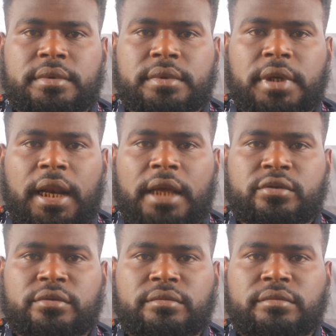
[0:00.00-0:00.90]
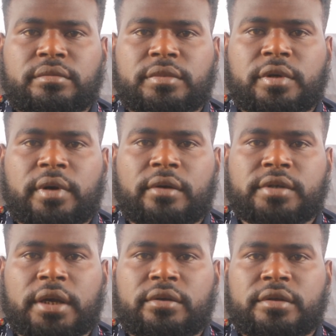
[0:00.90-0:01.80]
the classroom, crowd
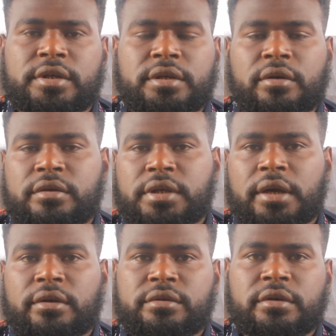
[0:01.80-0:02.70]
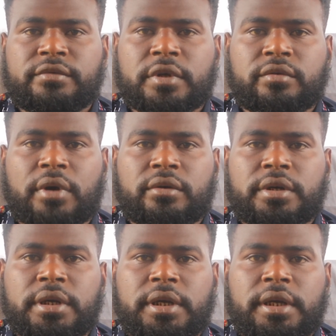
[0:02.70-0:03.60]
psychology or psychology of the crowd
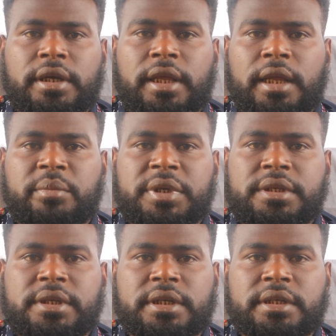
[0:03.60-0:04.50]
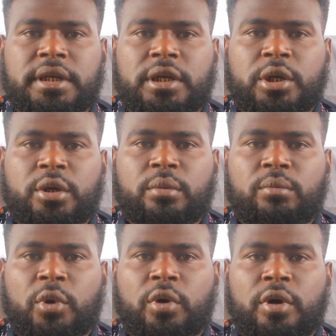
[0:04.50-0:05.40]
can be seen
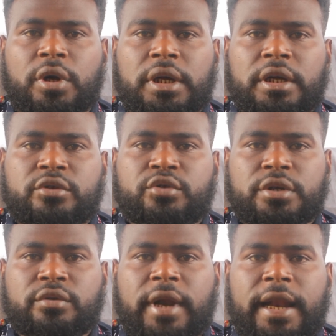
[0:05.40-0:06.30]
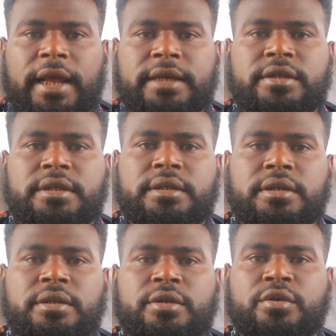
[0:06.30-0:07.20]
more generalized
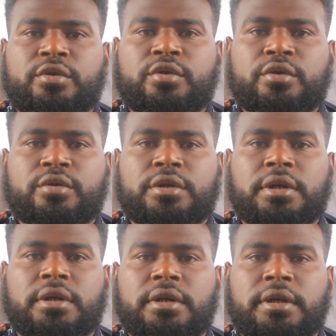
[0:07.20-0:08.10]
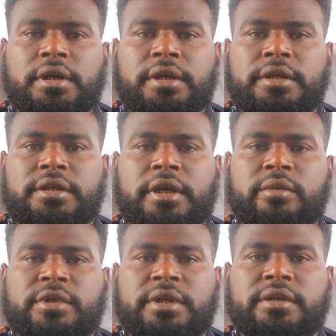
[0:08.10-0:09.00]
social
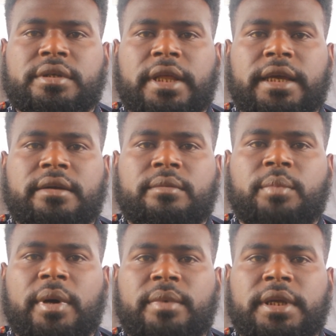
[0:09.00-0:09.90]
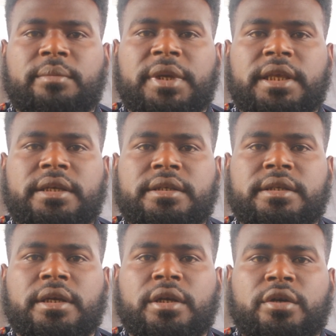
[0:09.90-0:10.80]
circumstances like public meetings,
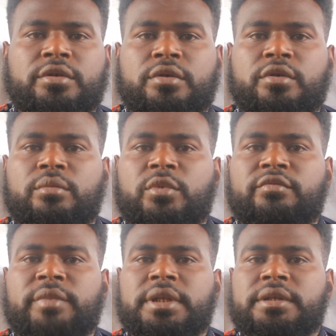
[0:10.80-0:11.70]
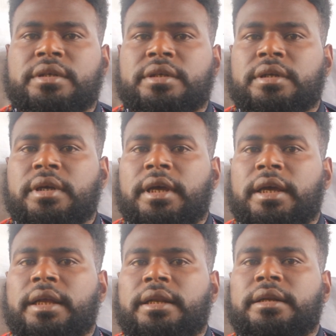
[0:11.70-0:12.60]
social movements,
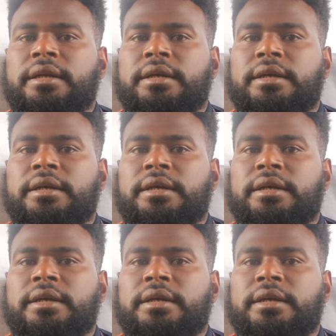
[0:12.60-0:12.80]
and